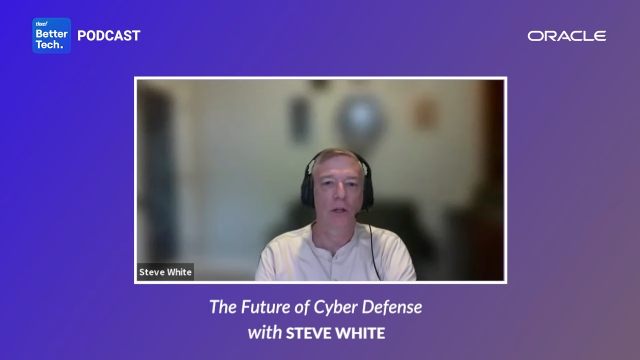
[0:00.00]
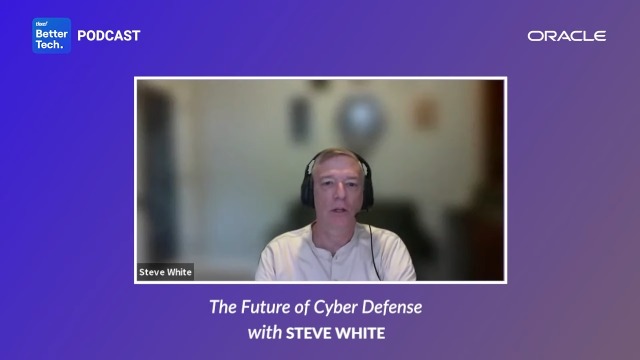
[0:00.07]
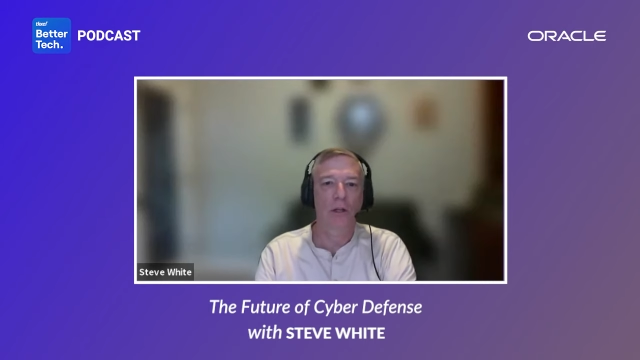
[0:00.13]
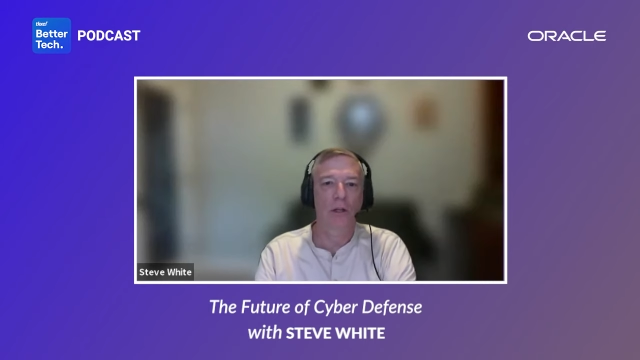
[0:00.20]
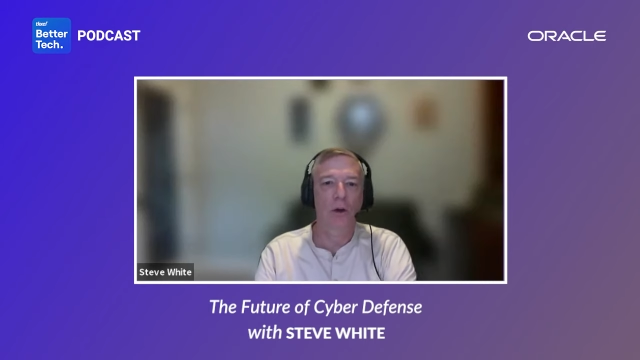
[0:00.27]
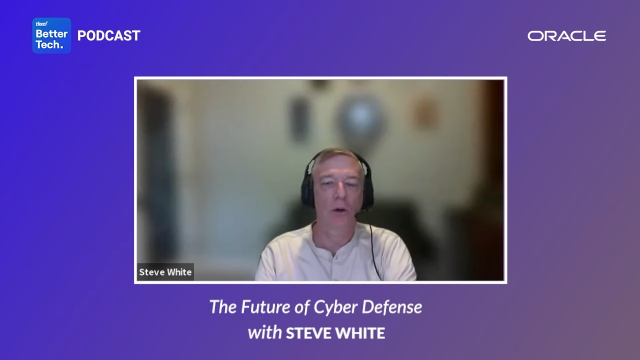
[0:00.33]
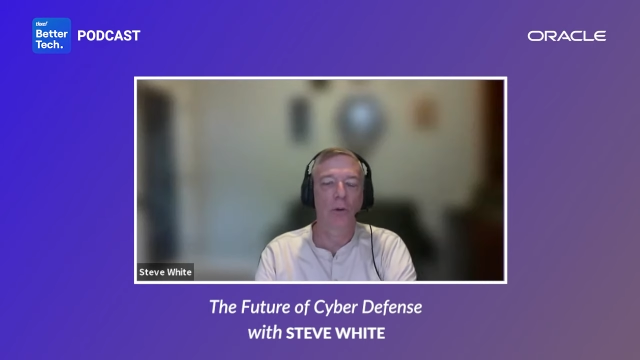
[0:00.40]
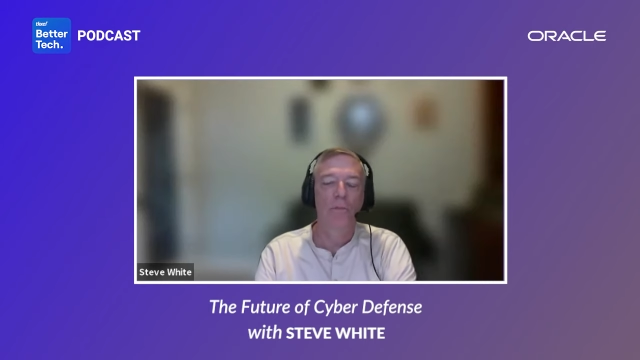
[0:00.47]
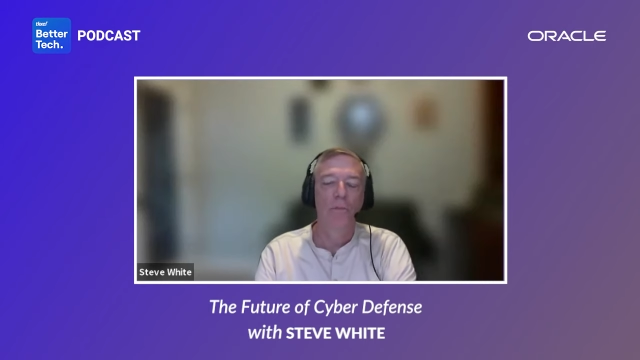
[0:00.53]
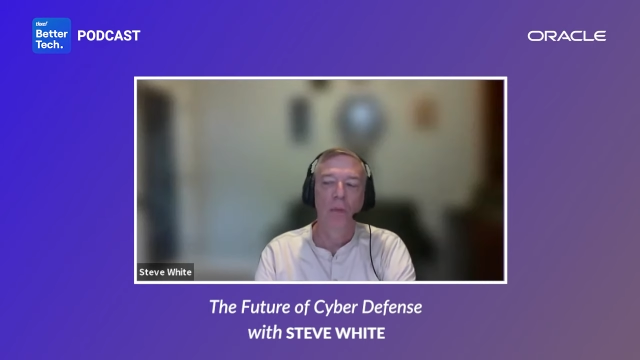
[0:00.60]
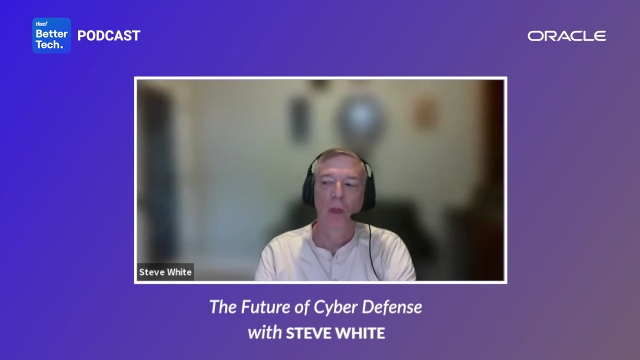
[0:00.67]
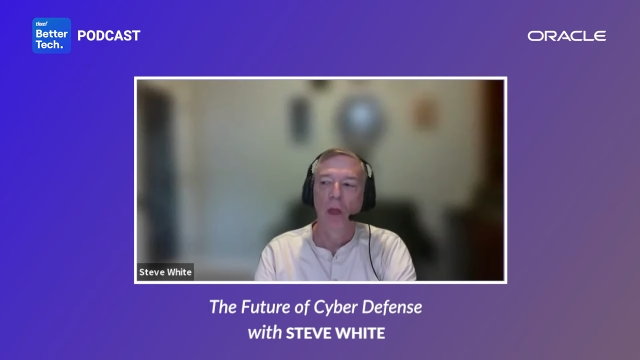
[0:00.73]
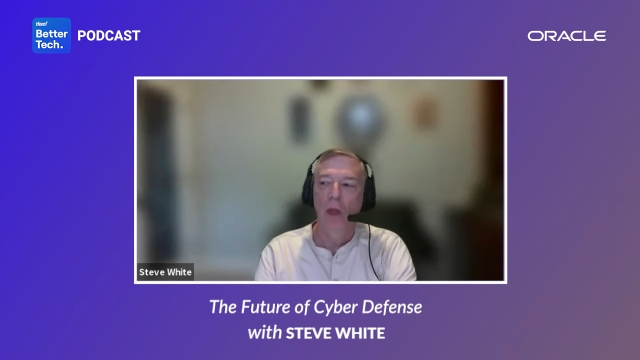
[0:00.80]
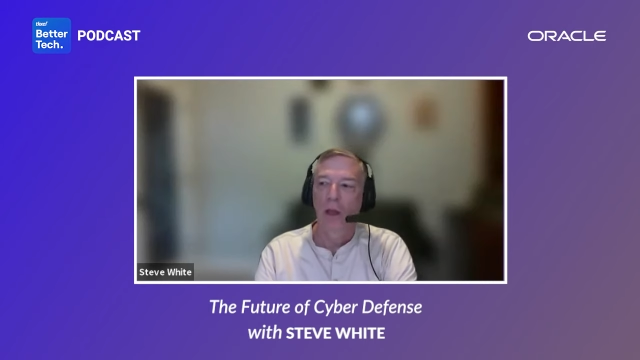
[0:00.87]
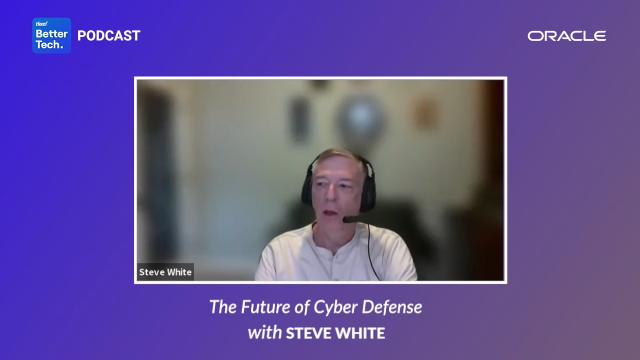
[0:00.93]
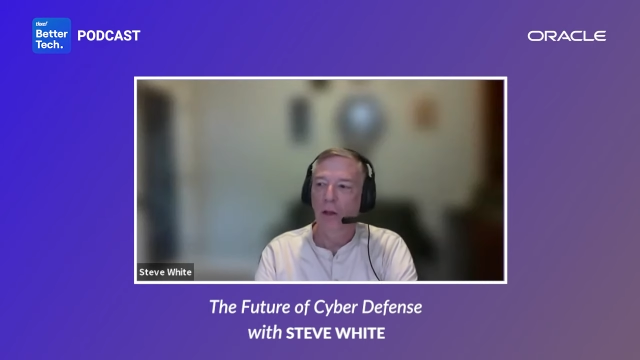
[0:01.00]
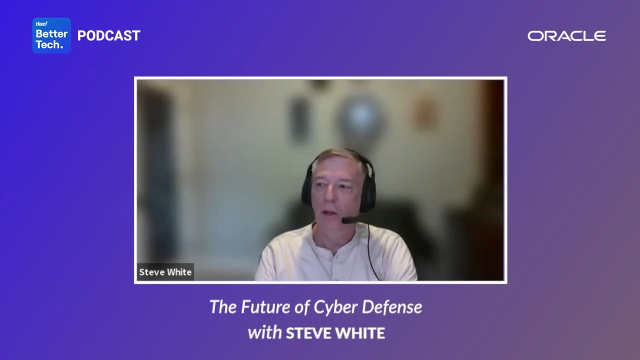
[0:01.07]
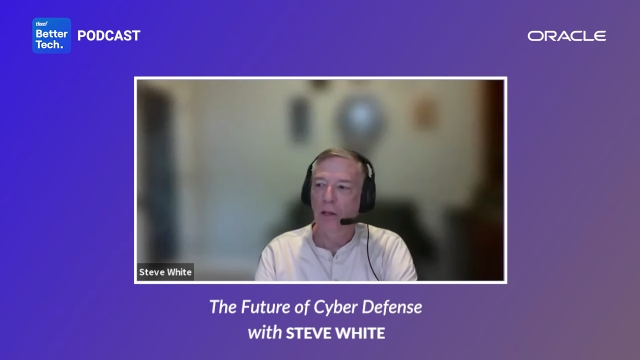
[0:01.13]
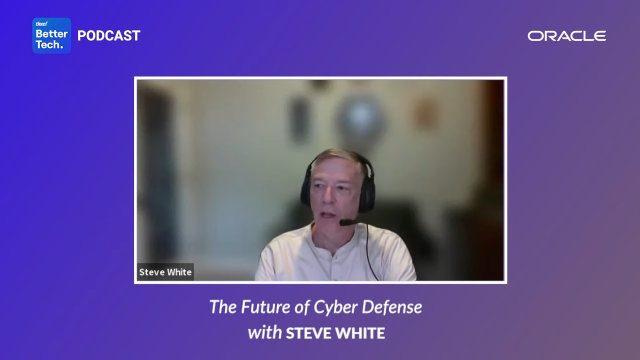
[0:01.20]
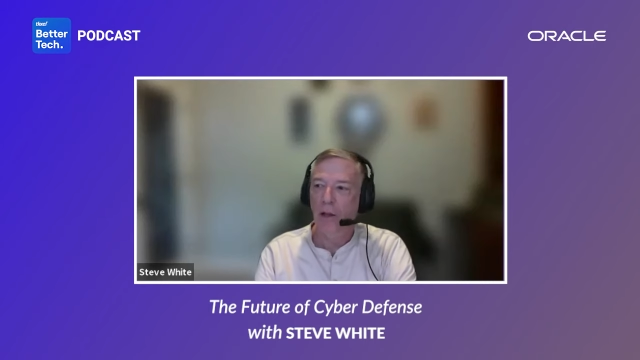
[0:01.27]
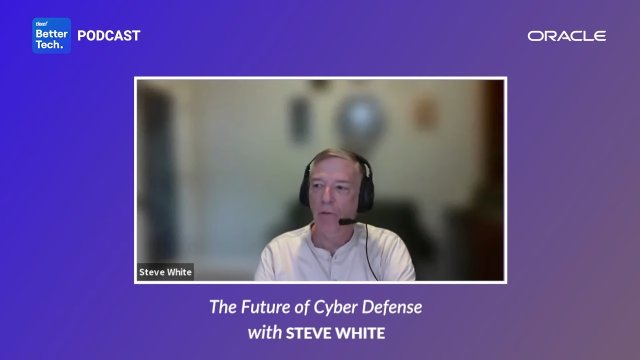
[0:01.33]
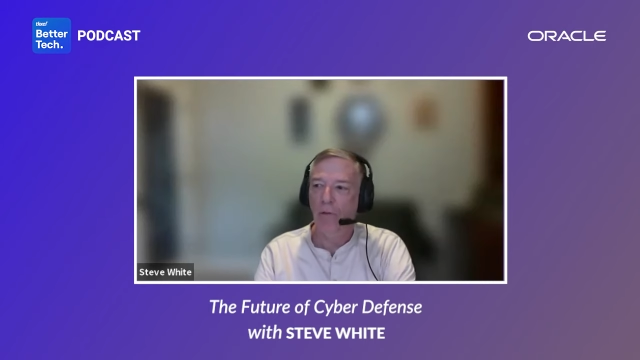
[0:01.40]
And so, I
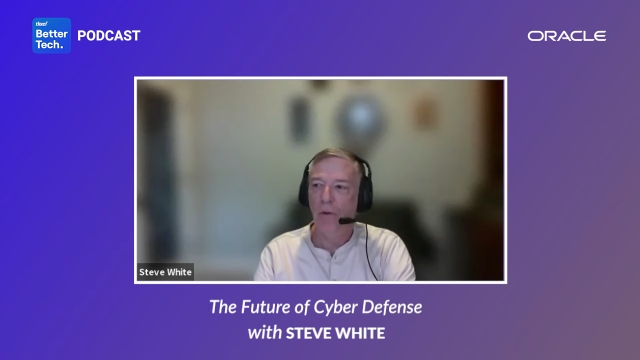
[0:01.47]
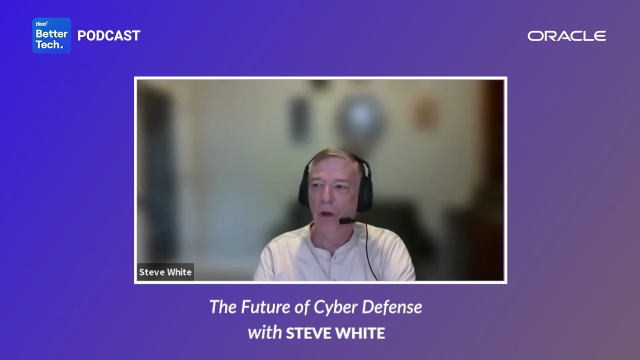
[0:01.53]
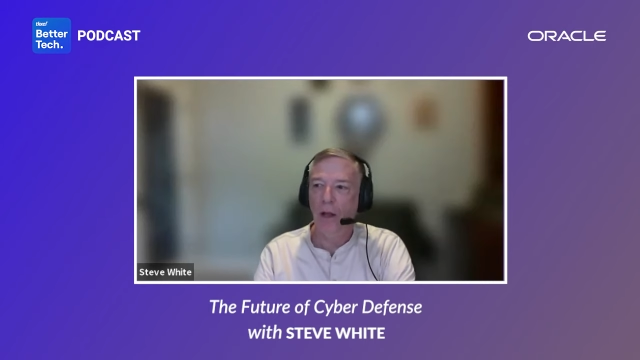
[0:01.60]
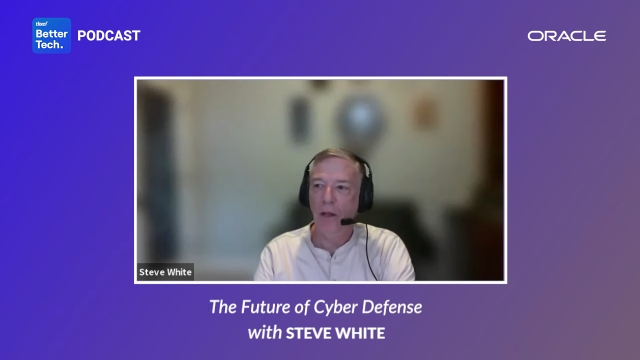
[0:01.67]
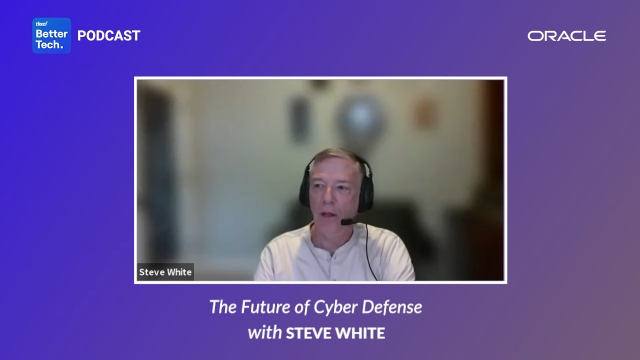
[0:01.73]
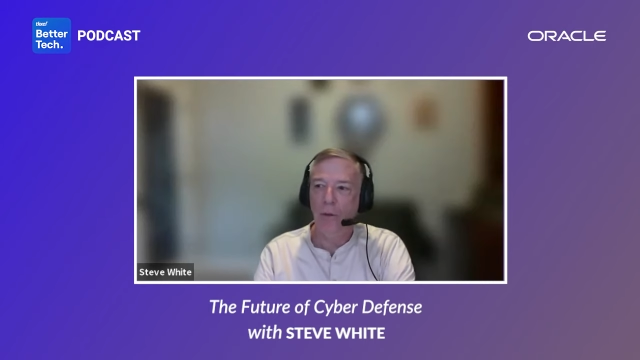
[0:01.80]
tend to find